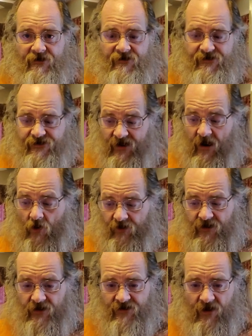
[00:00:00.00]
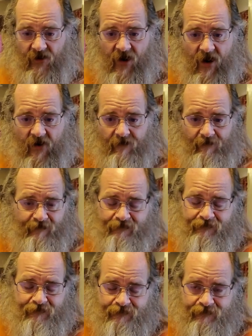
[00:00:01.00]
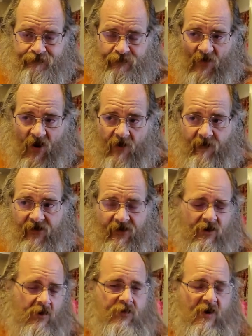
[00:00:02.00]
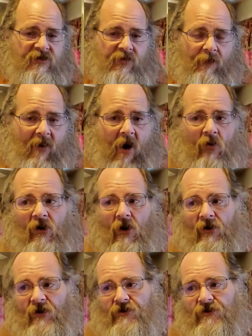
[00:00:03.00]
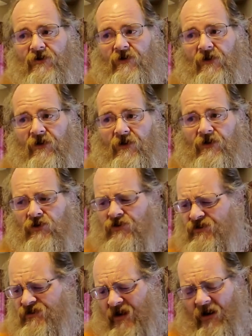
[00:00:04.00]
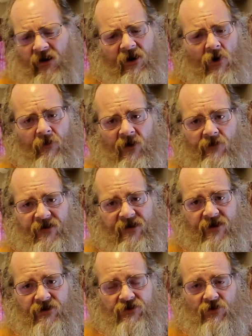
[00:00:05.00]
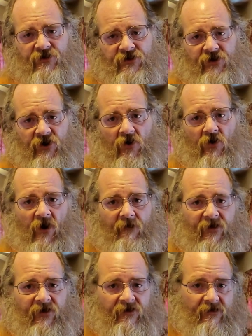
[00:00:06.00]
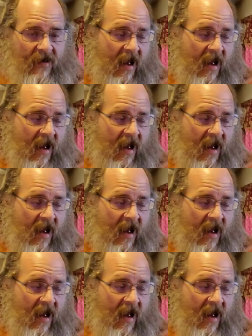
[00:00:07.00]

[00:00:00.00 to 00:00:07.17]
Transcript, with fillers: see how it does on that. I mean, in the event of a power outage, you just need a little bit of a heat source to go. I mean,